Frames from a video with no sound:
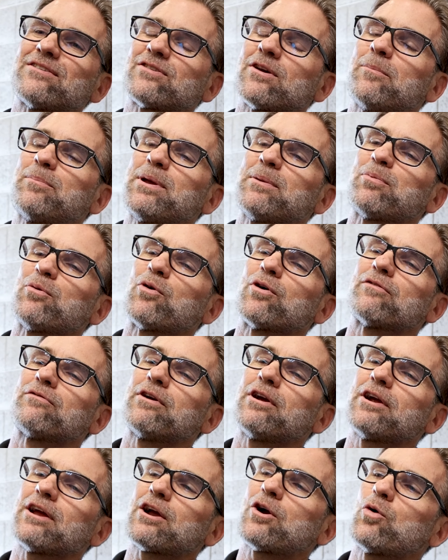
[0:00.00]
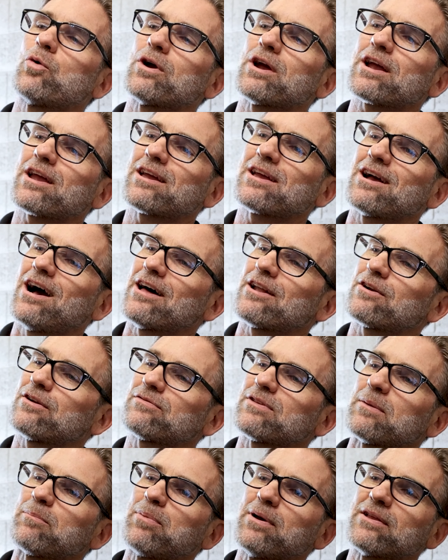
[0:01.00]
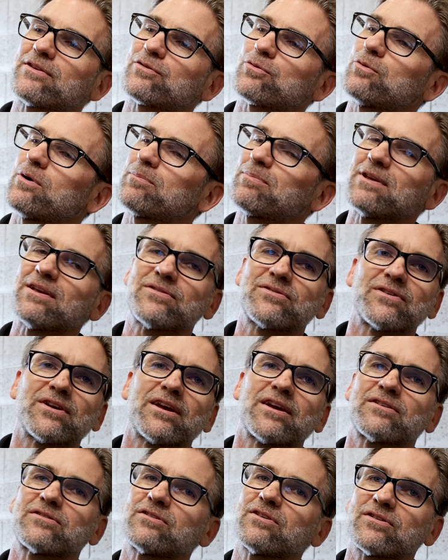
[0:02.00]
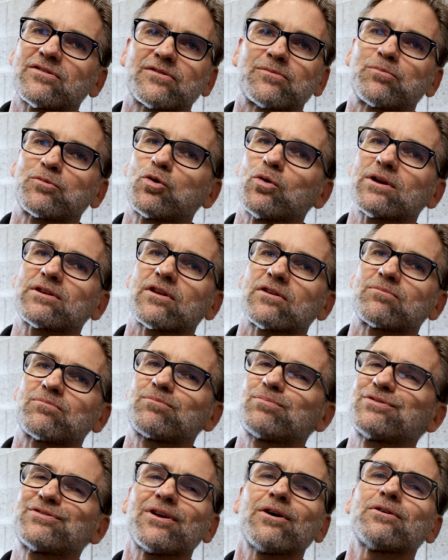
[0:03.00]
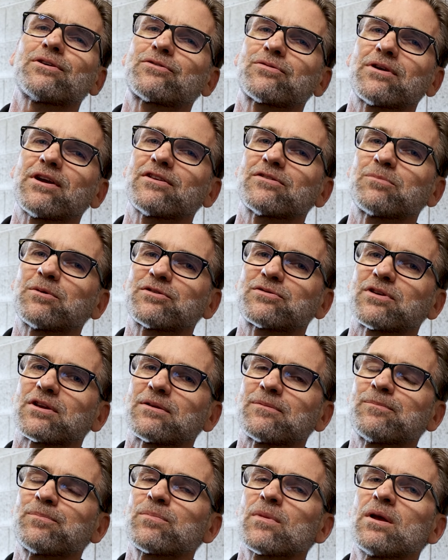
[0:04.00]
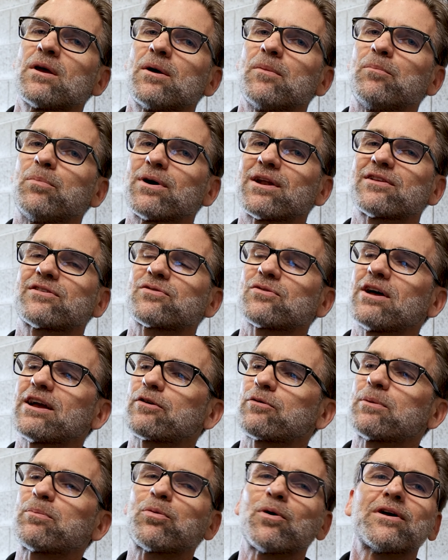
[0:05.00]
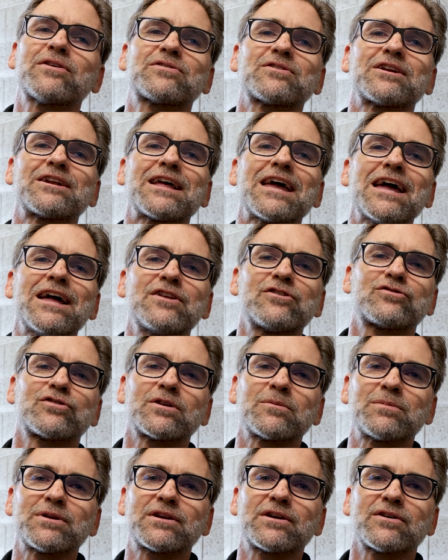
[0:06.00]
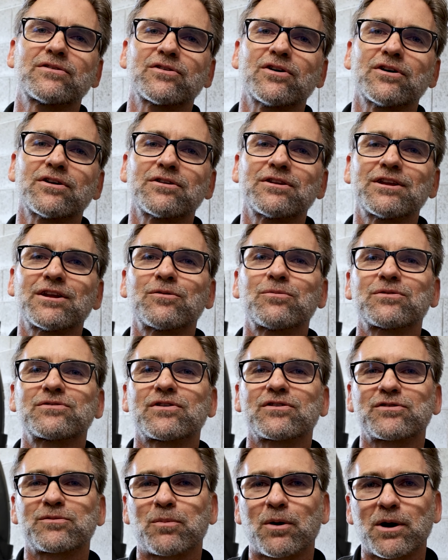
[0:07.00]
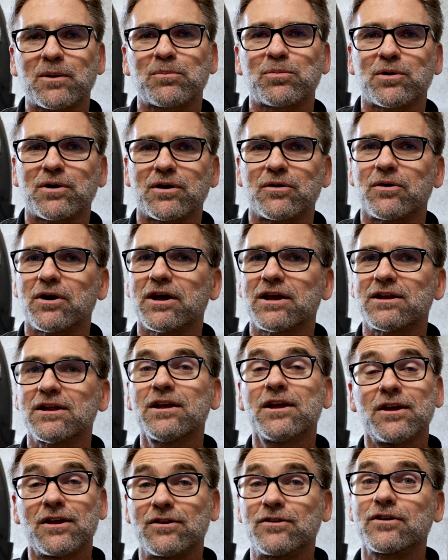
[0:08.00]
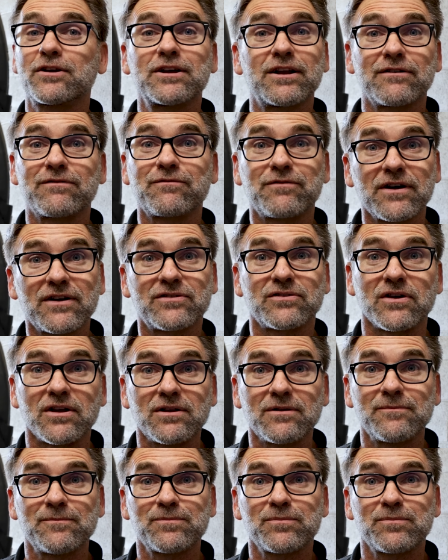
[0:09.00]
some people are very quick. I don't know if they pencil whip these things, just quick to sell a transmission. But it's like replacing an engine because all you needed was a spark plug, right? You're going to fix it,